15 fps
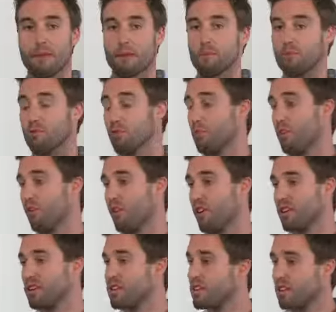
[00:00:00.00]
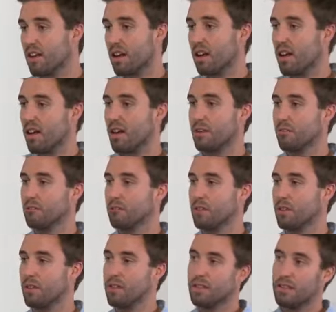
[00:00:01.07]
big group of friends.
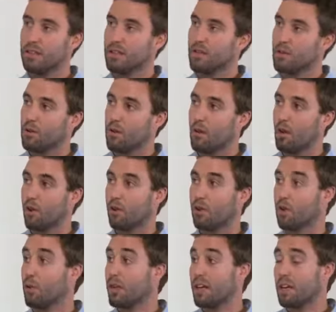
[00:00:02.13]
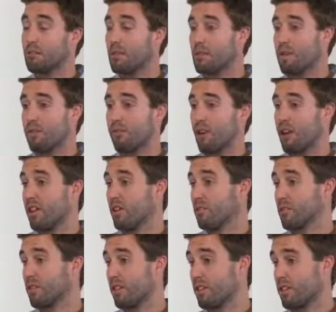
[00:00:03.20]
On the weekend, maybe a Friday
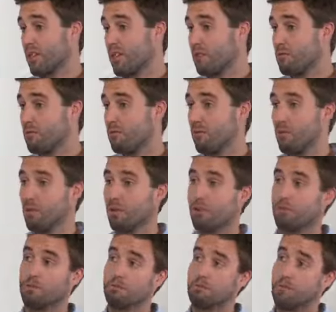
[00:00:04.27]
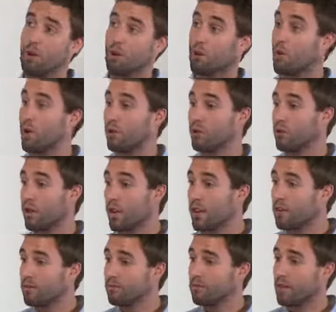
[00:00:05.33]
or Saturday, we will all go out
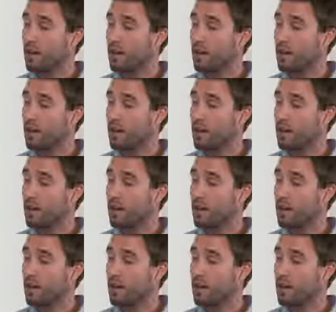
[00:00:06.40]
together.